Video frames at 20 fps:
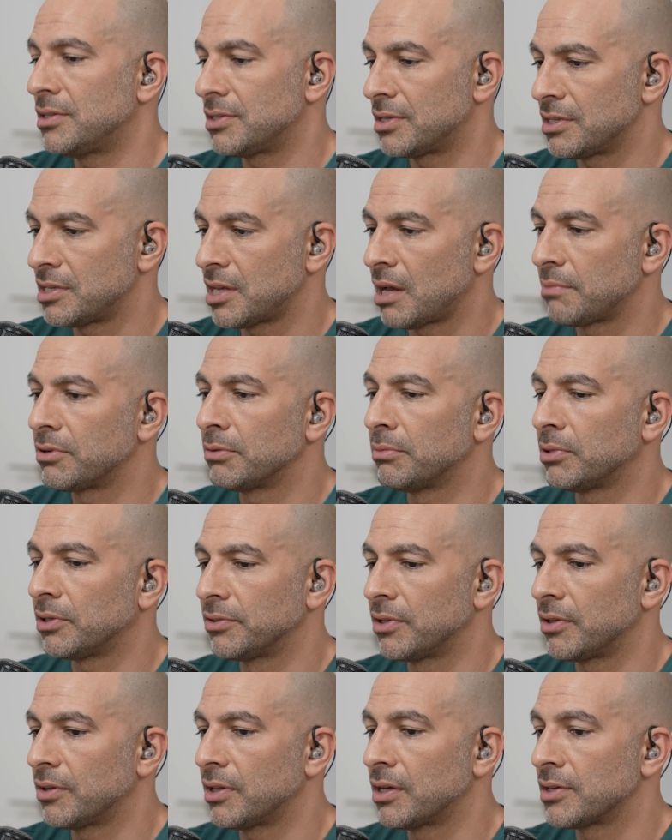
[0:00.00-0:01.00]
susceptible
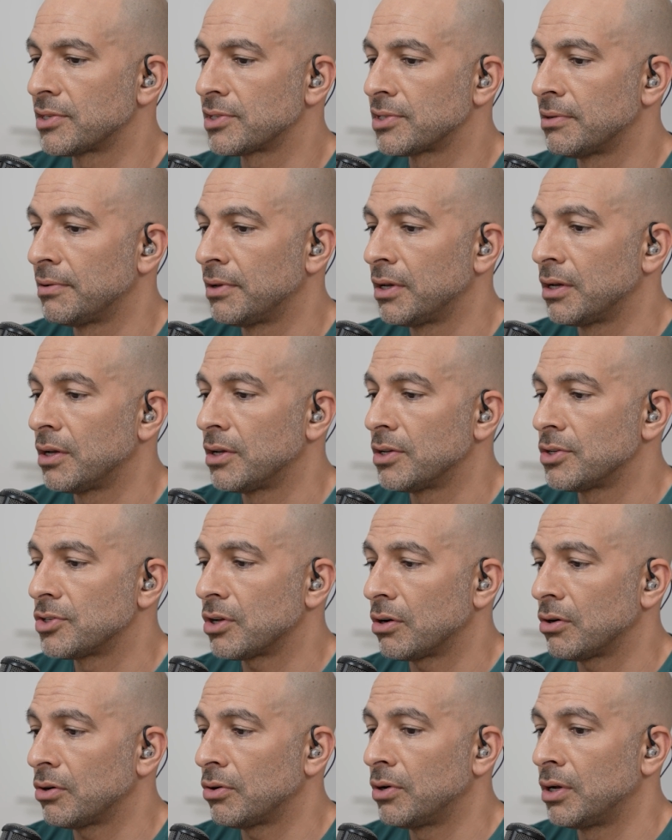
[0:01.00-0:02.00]
to this.
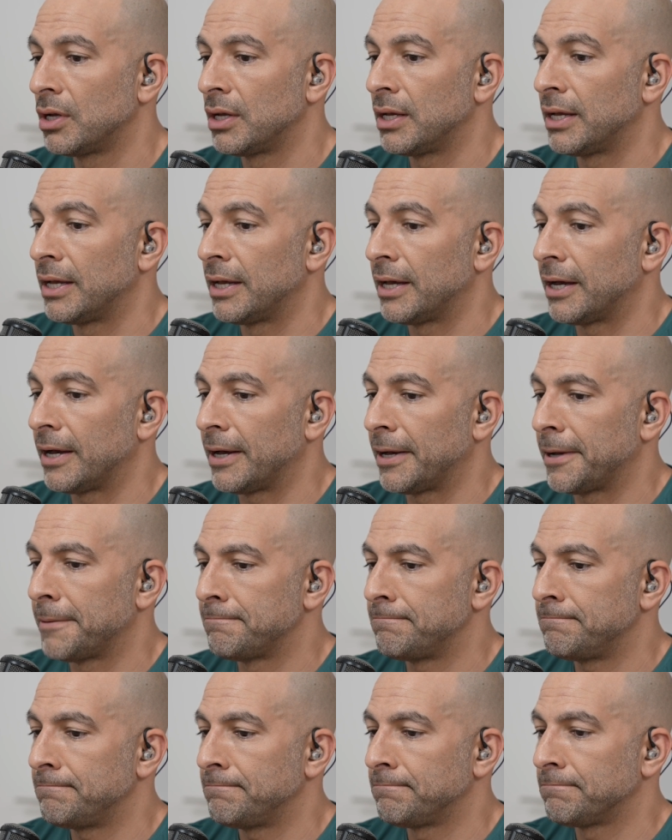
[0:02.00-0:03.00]
So,
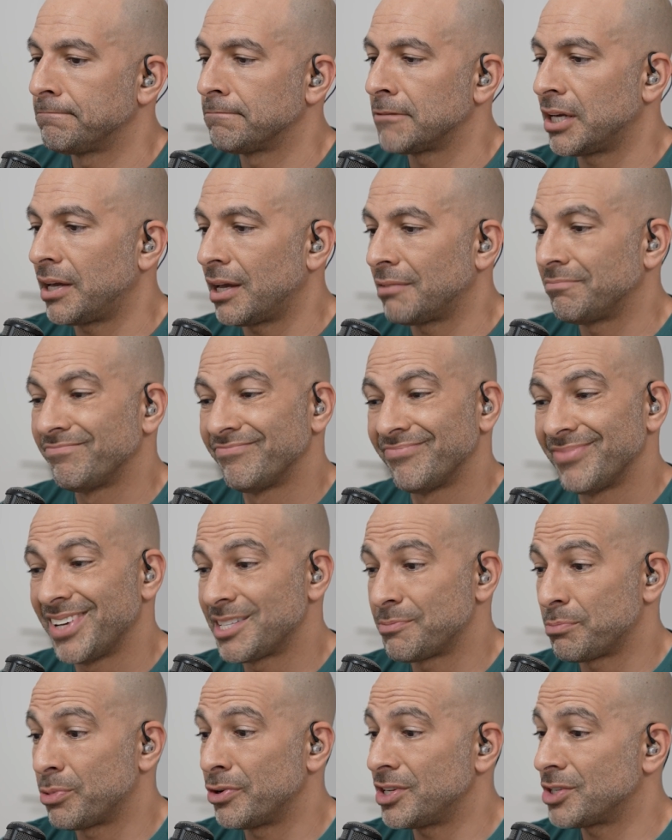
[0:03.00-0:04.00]
um, again,
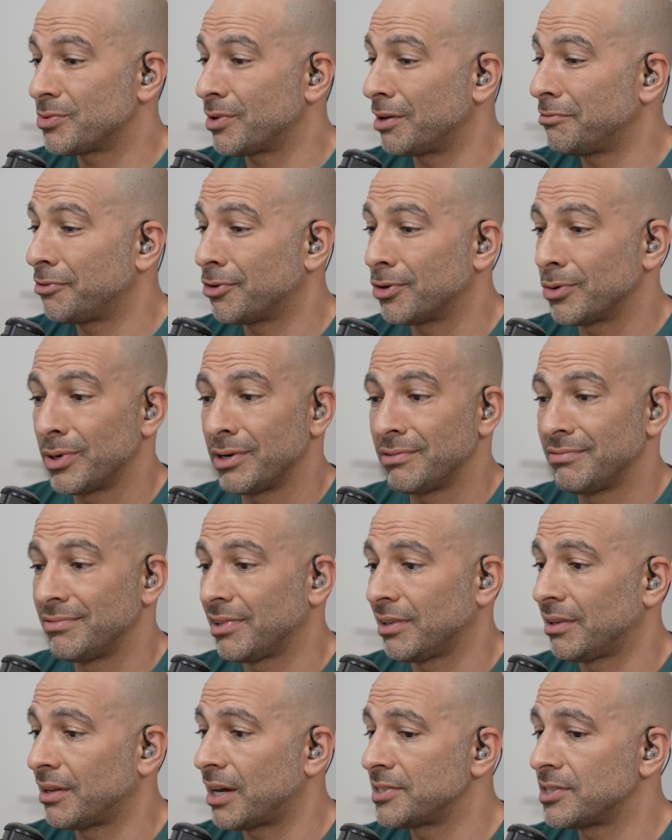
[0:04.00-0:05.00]
it's pretty straightforward.
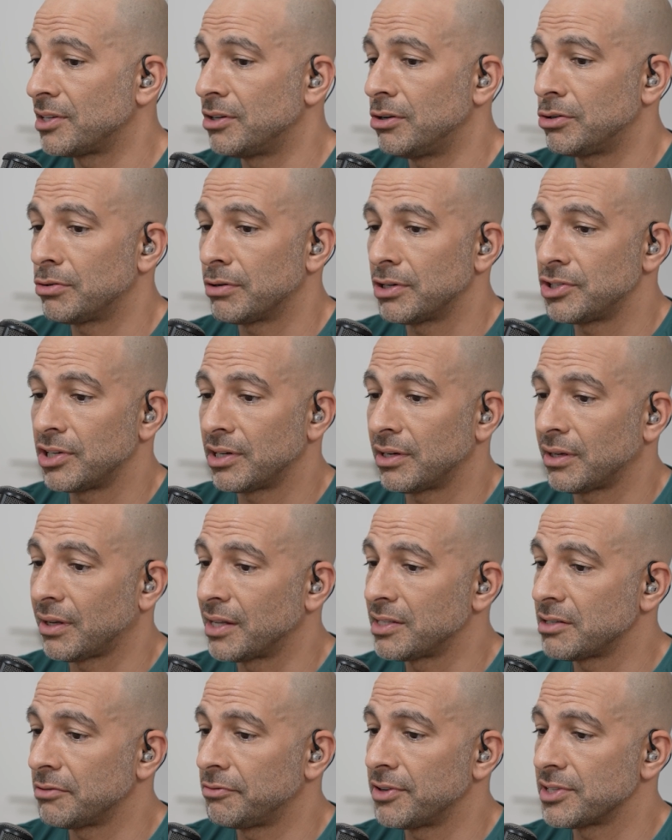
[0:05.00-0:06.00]
Lots of nutrition,
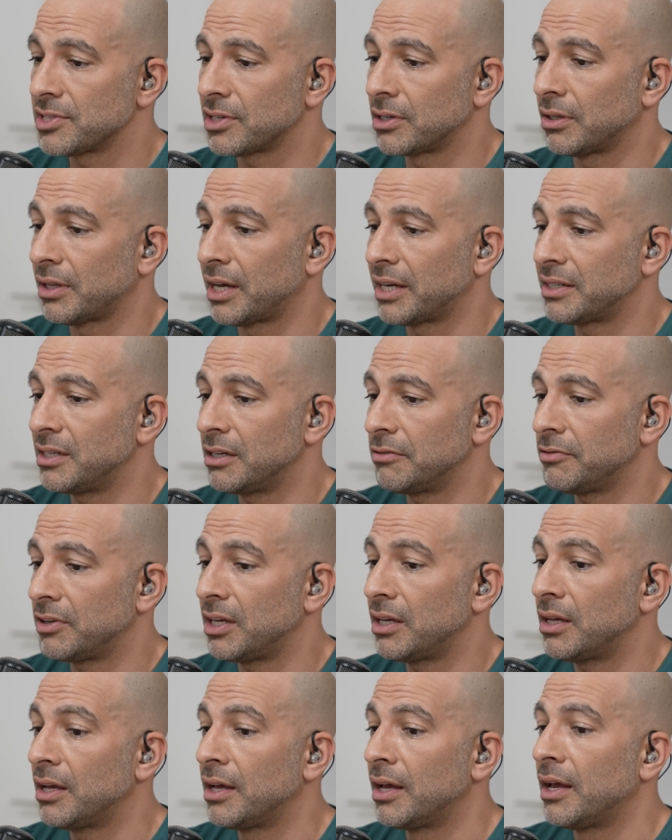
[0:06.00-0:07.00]
lots of physical
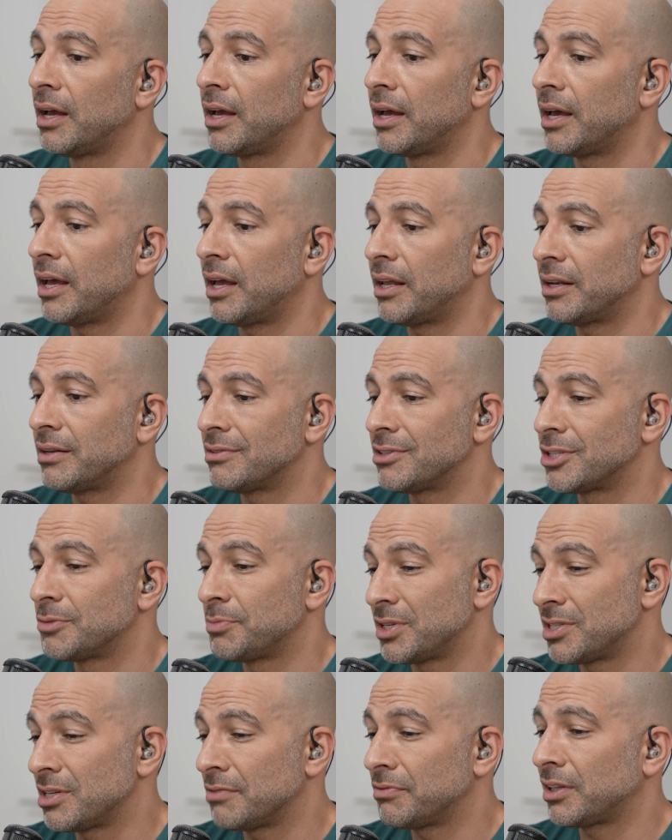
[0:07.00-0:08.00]
activity, and
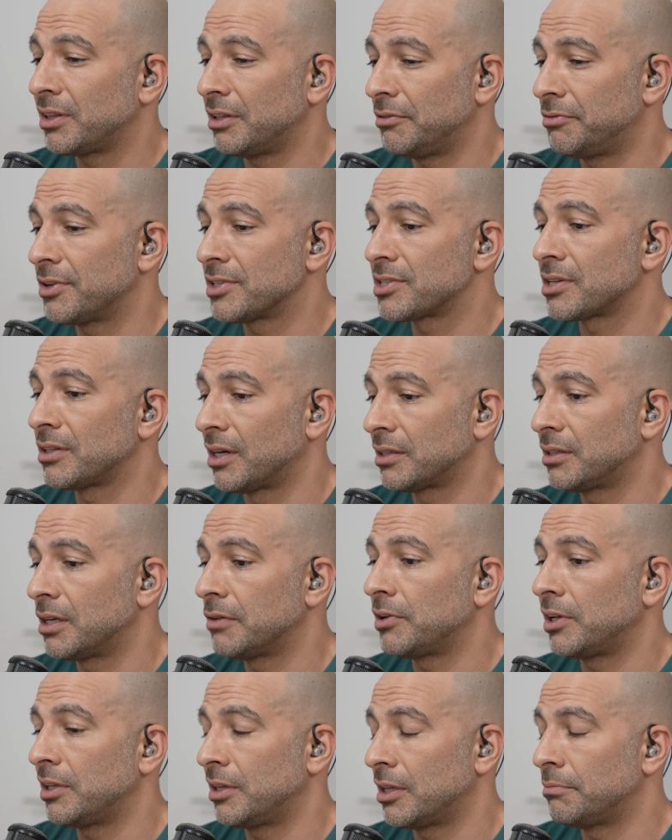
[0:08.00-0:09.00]
specifically physical
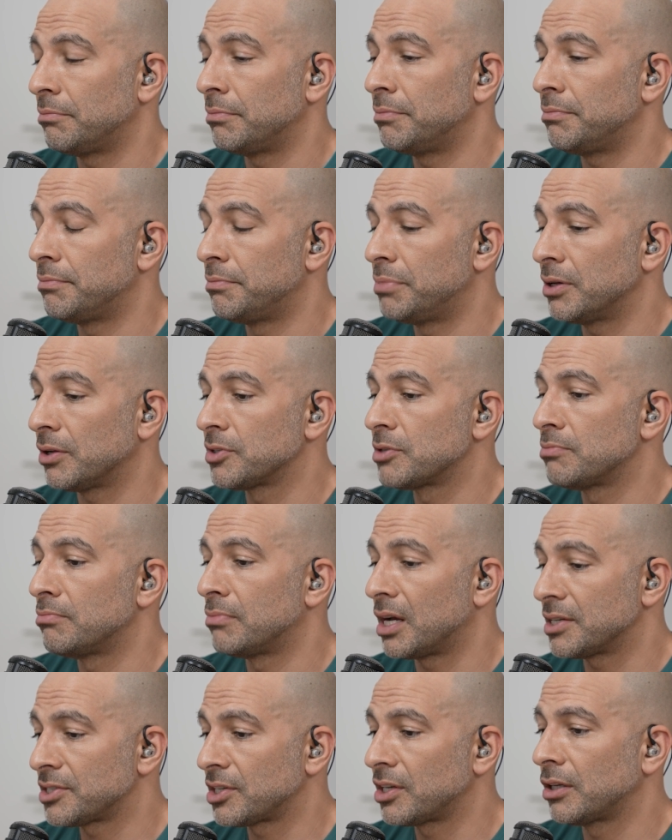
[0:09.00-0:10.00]
activity that builds
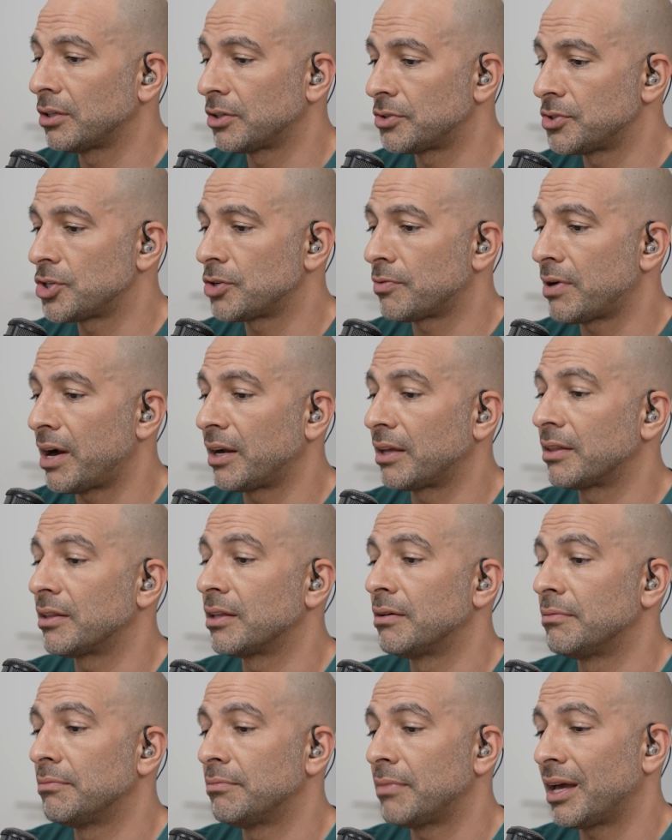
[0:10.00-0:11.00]
muscular strength.
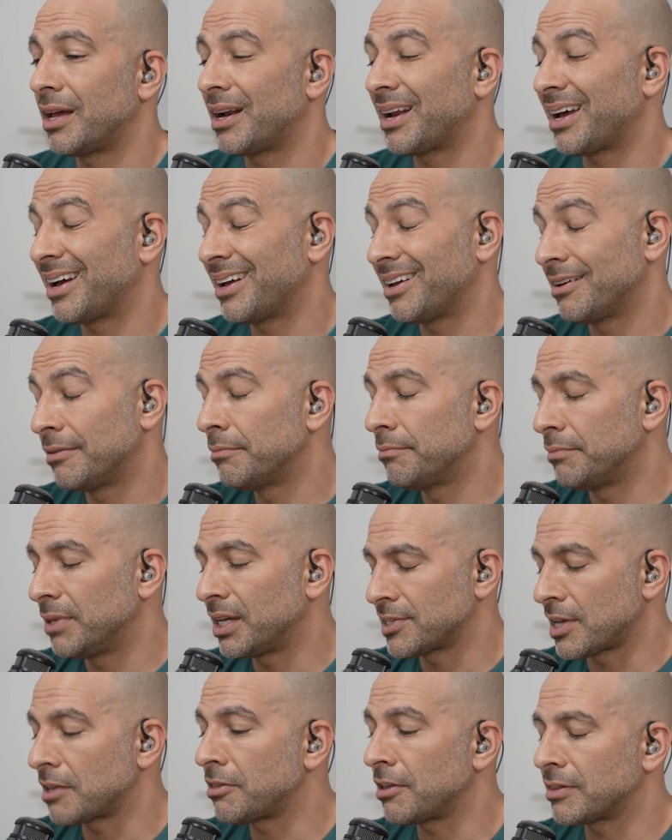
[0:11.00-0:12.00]
And
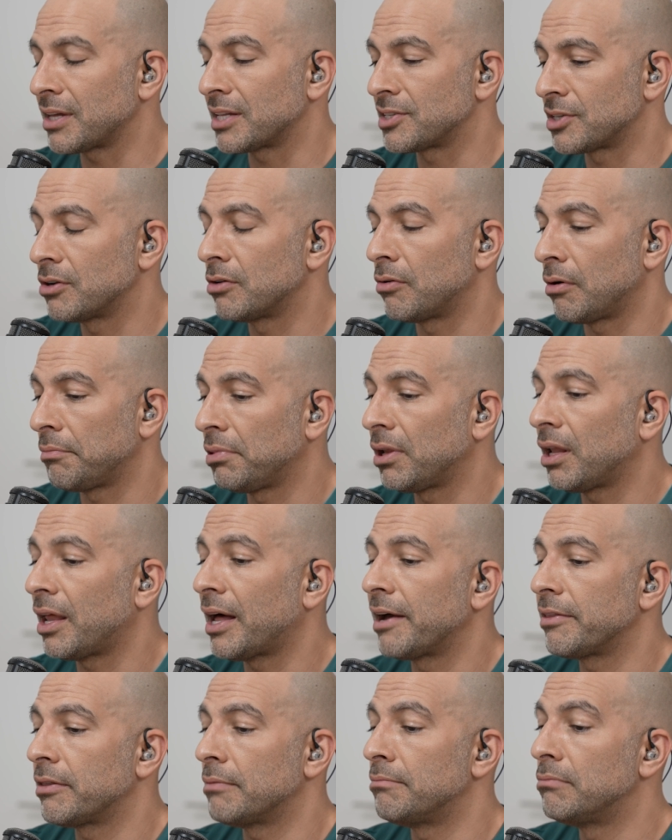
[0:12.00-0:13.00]
because I think that's going to
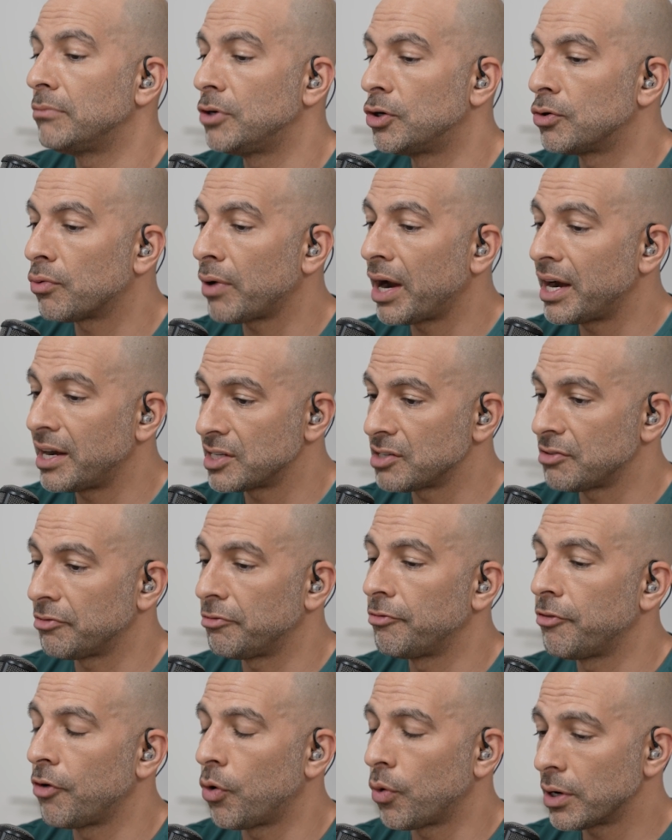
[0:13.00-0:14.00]
apply the greatest
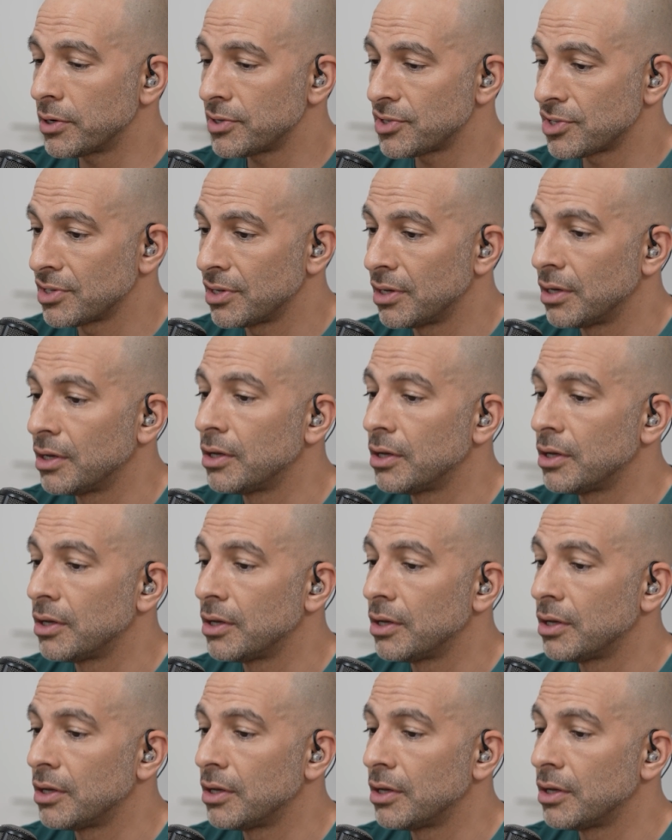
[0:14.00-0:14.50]
force